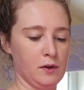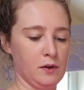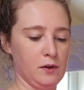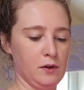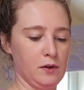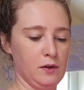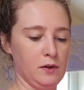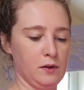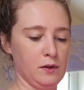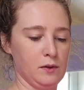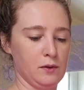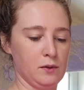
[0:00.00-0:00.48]

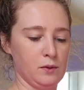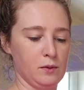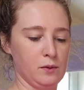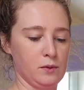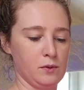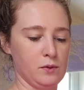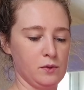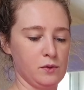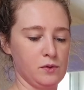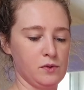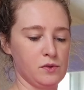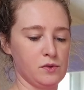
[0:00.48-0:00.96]

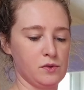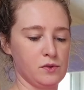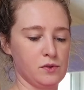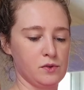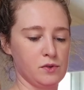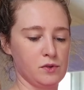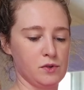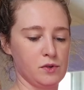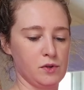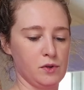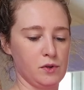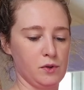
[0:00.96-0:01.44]
use
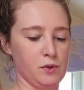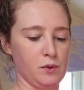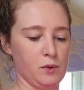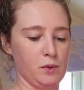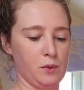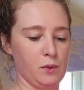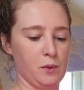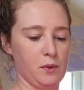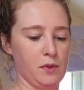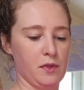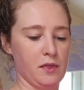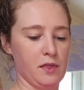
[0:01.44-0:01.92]

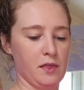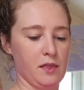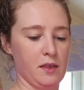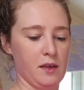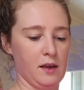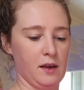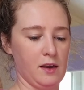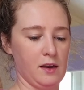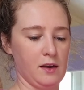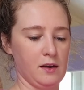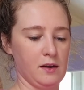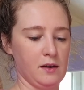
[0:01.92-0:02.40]
to
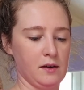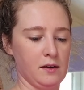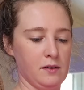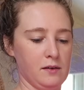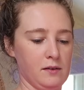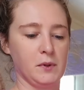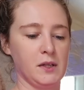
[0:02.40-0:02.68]
thin?